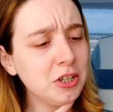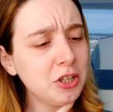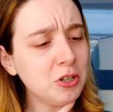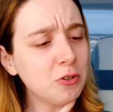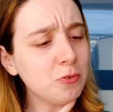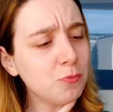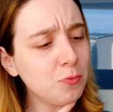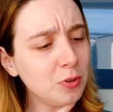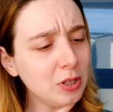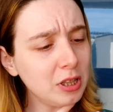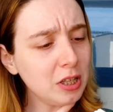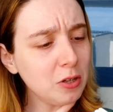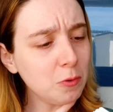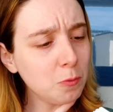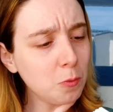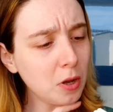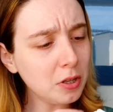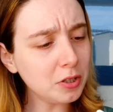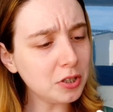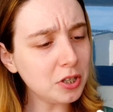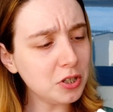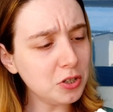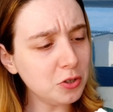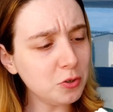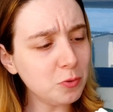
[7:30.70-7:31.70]
do you really
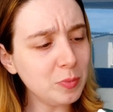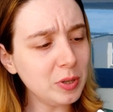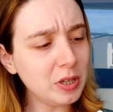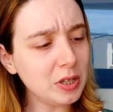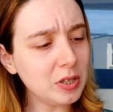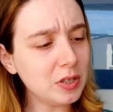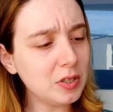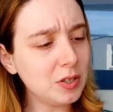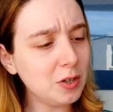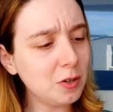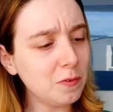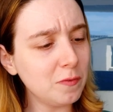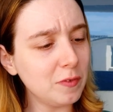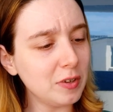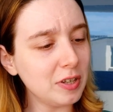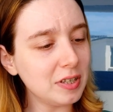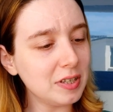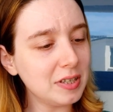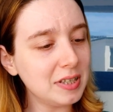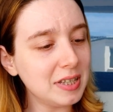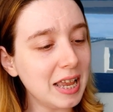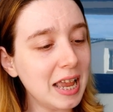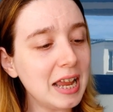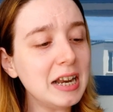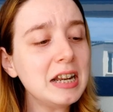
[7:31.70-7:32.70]
want to do me a
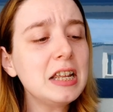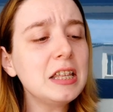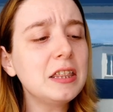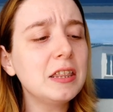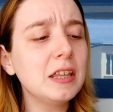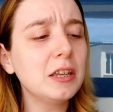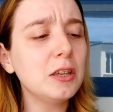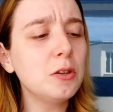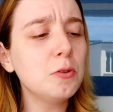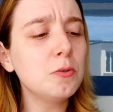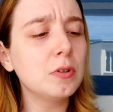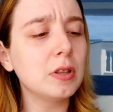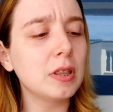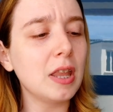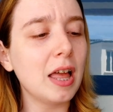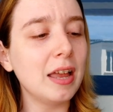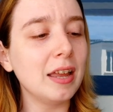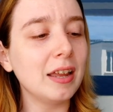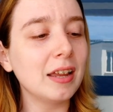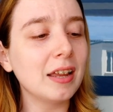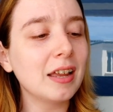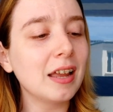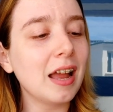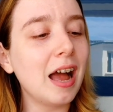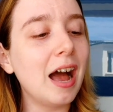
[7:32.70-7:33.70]
service? Anything you'd
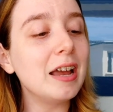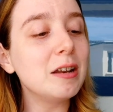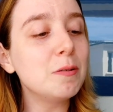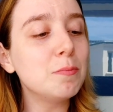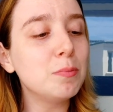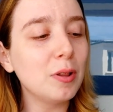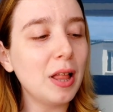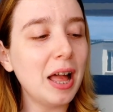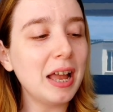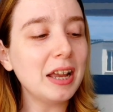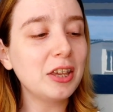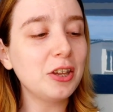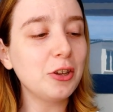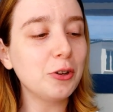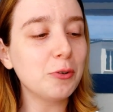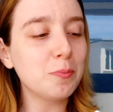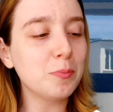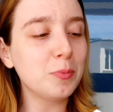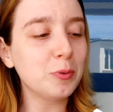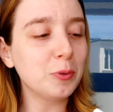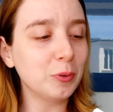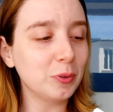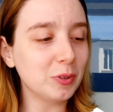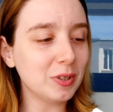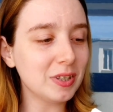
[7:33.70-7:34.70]
like. I'd black your
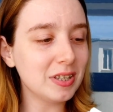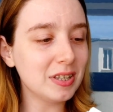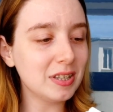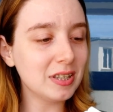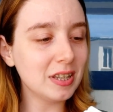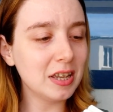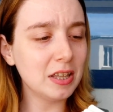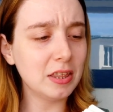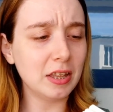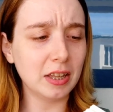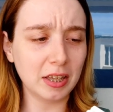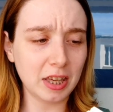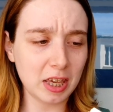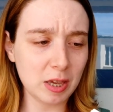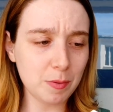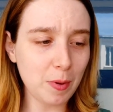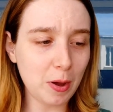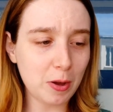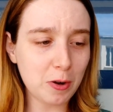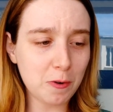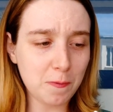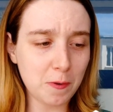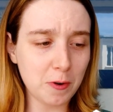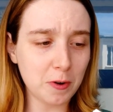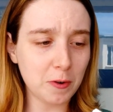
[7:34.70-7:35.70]
boots. Then keep
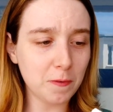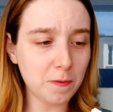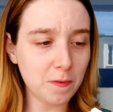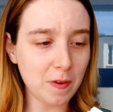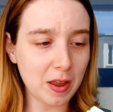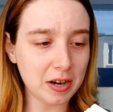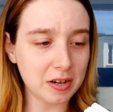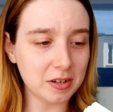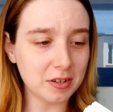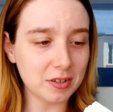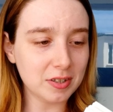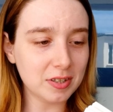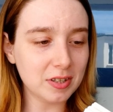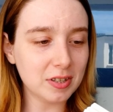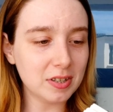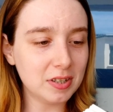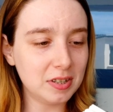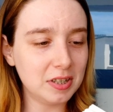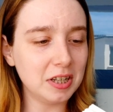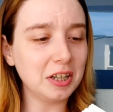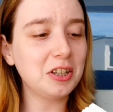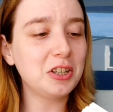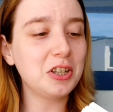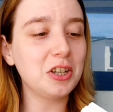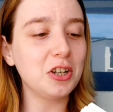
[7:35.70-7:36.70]
out of our affairs.
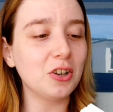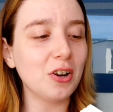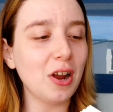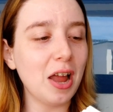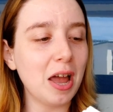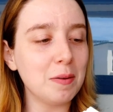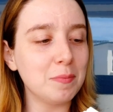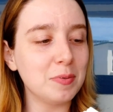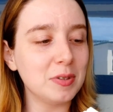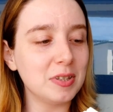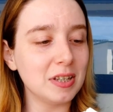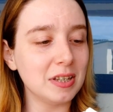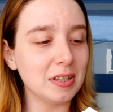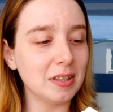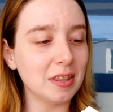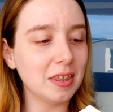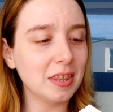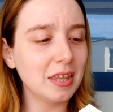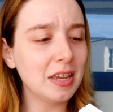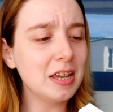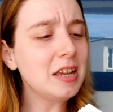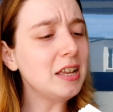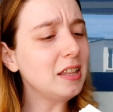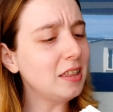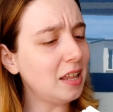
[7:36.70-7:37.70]
Stick to your absinthe.
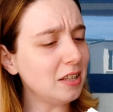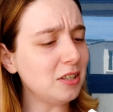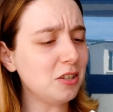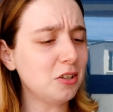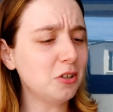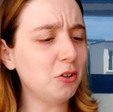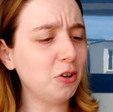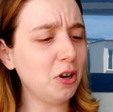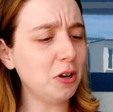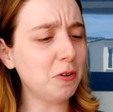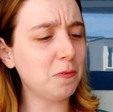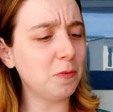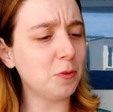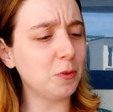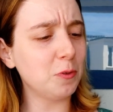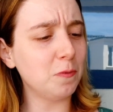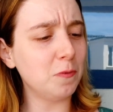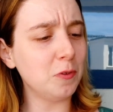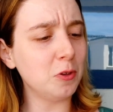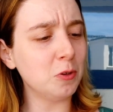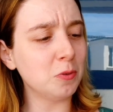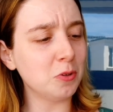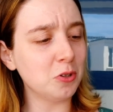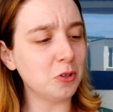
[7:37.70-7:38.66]
That's ungrateful of you,